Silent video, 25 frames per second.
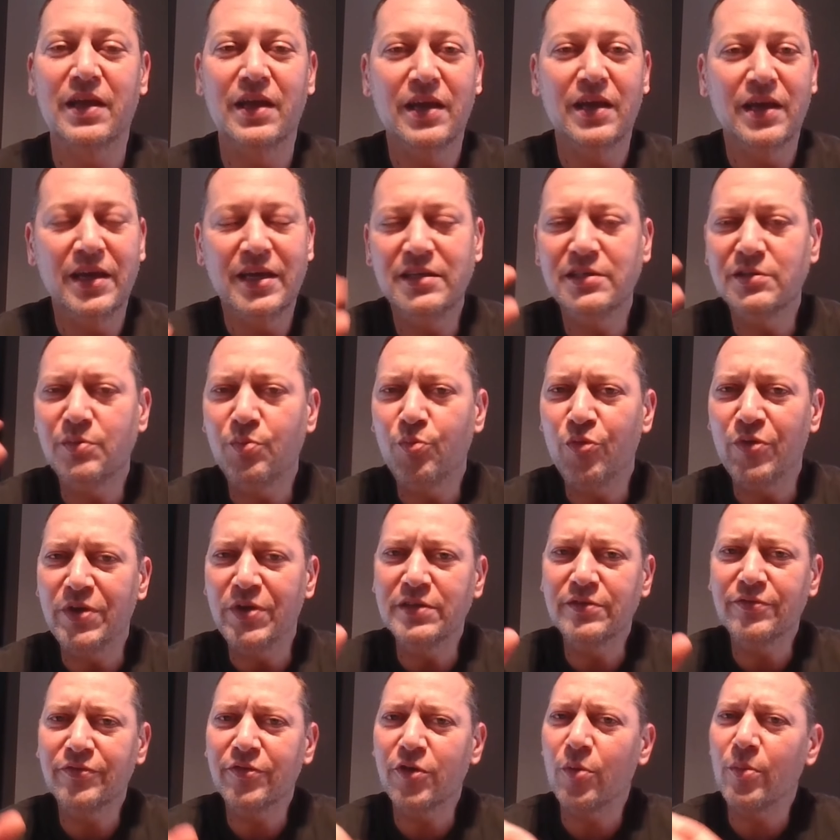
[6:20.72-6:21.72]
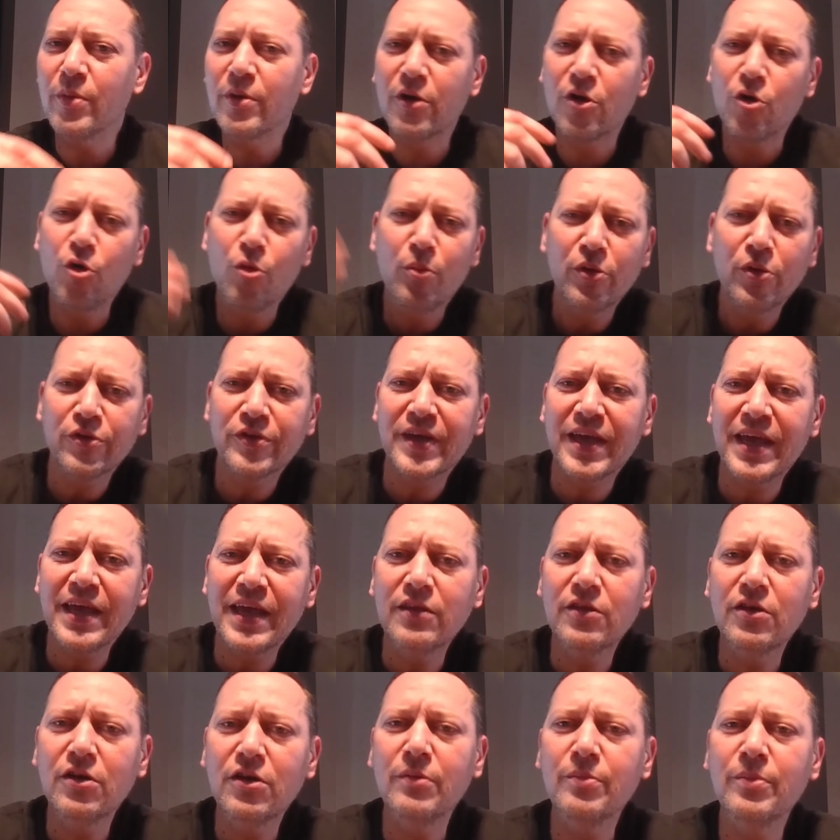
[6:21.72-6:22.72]
He's a prince from a robot
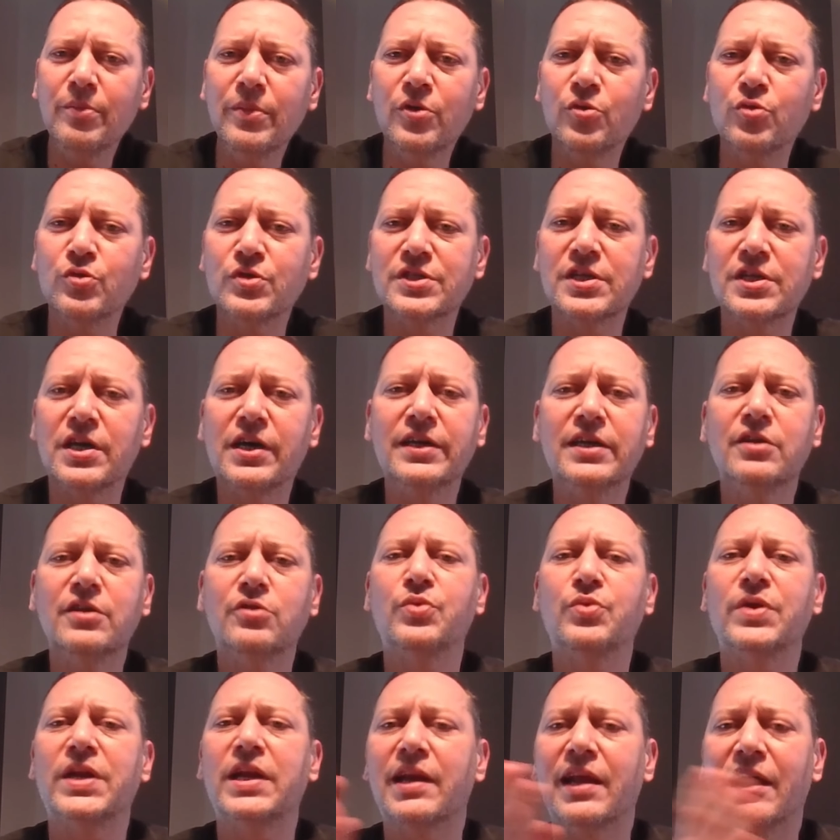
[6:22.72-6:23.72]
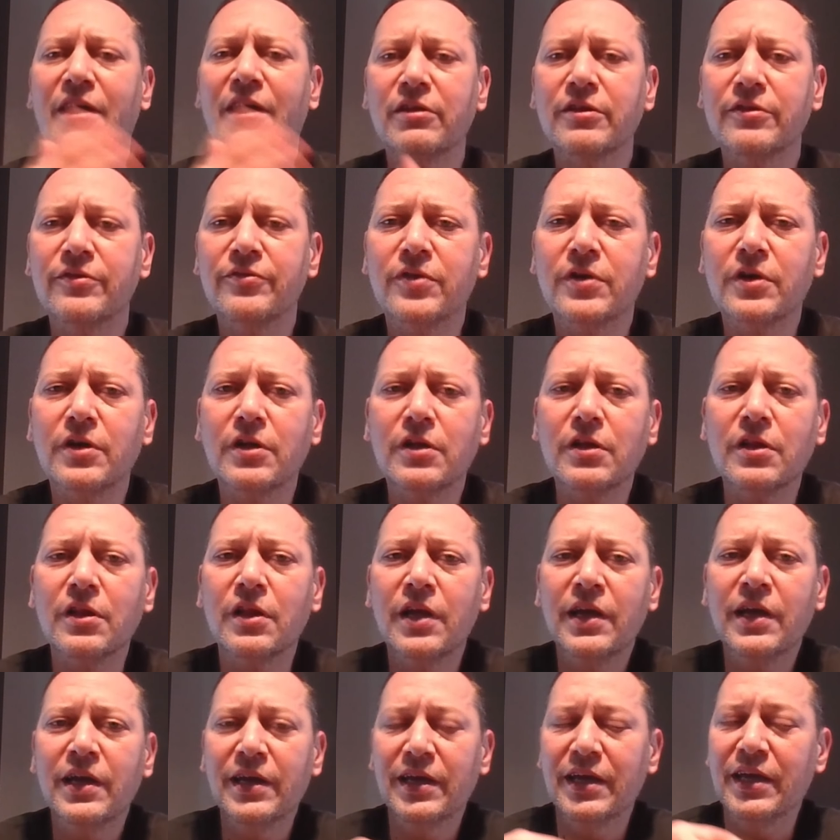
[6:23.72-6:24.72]
kingdom who sided with Landfall
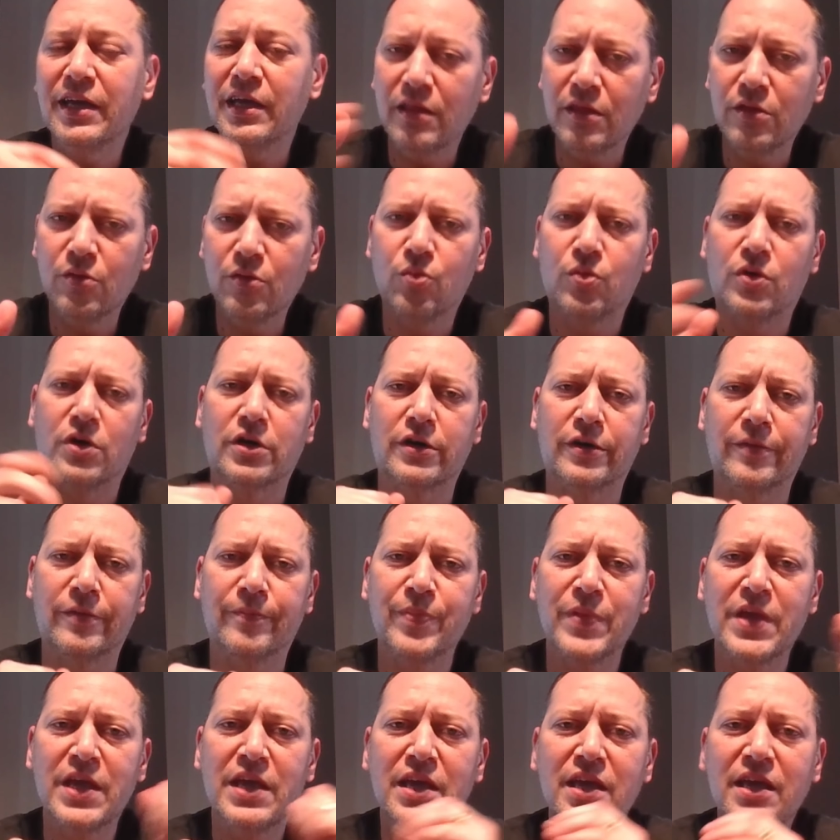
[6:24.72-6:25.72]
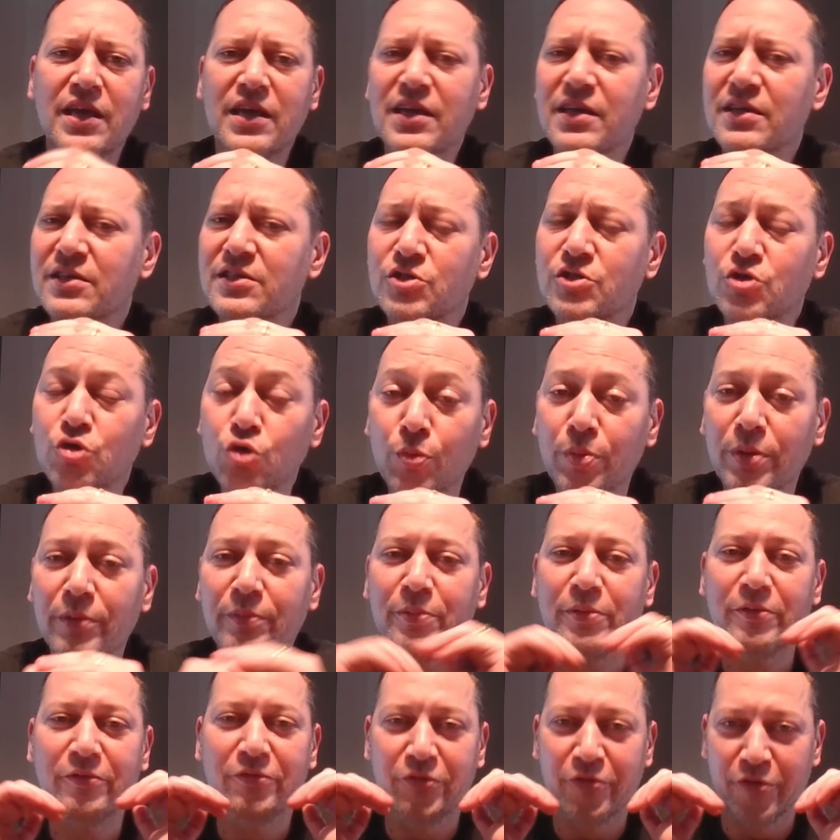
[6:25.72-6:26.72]
in the war. He is super
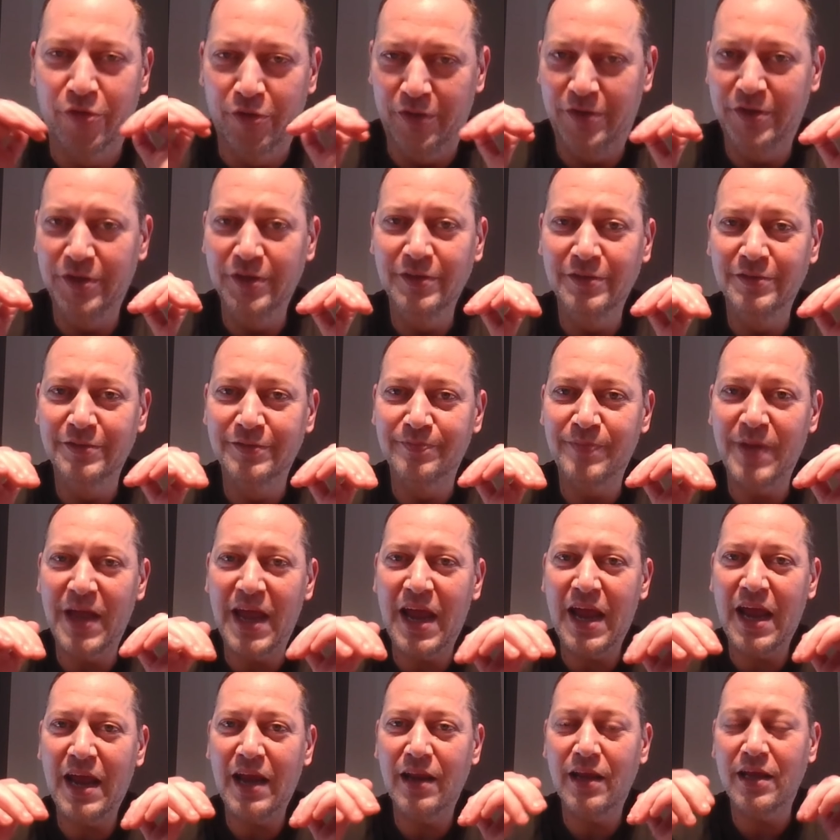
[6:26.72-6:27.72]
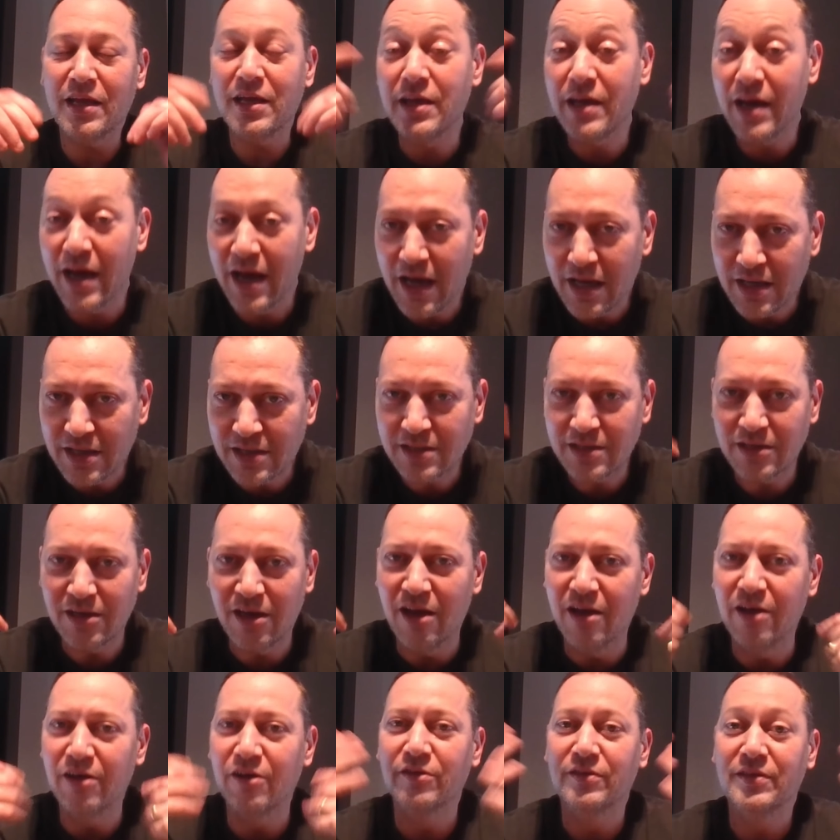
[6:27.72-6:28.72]
perverted and he has
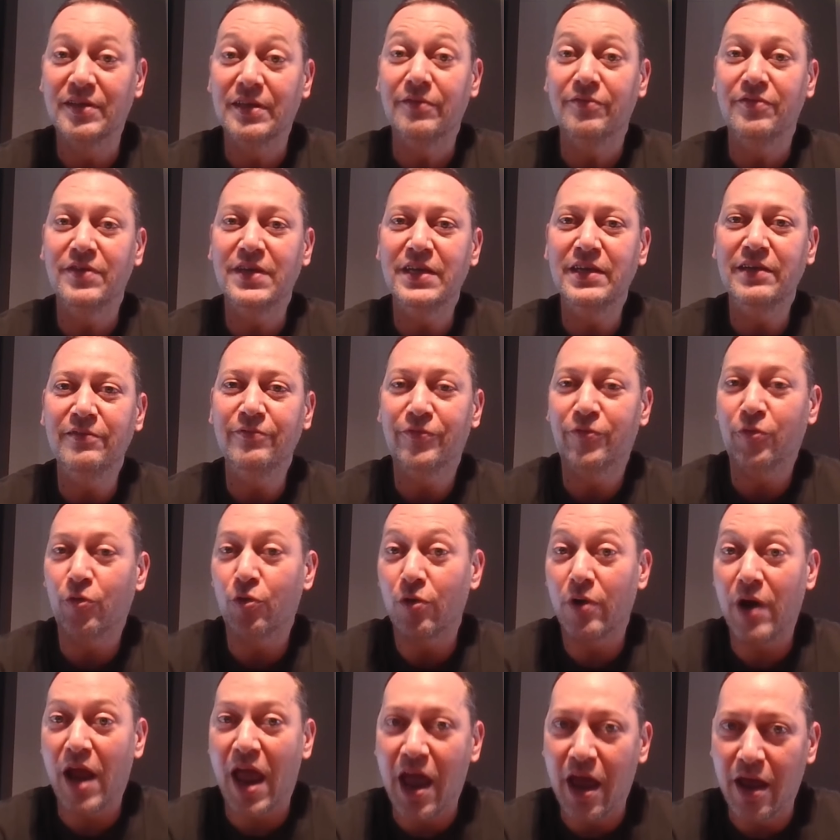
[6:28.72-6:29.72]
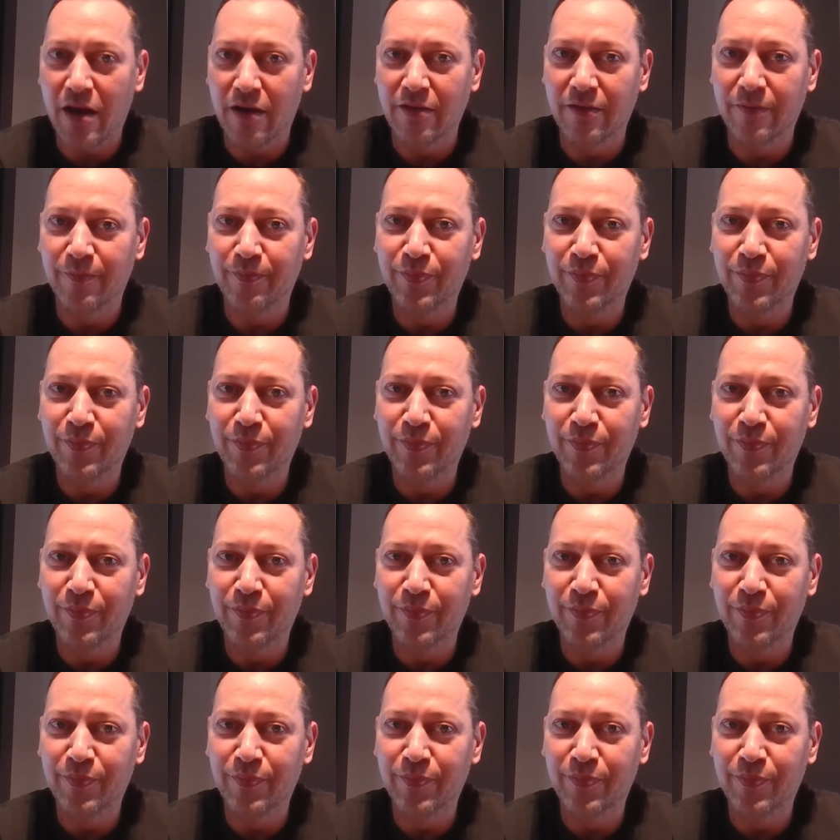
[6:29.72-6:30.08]
a TV for head.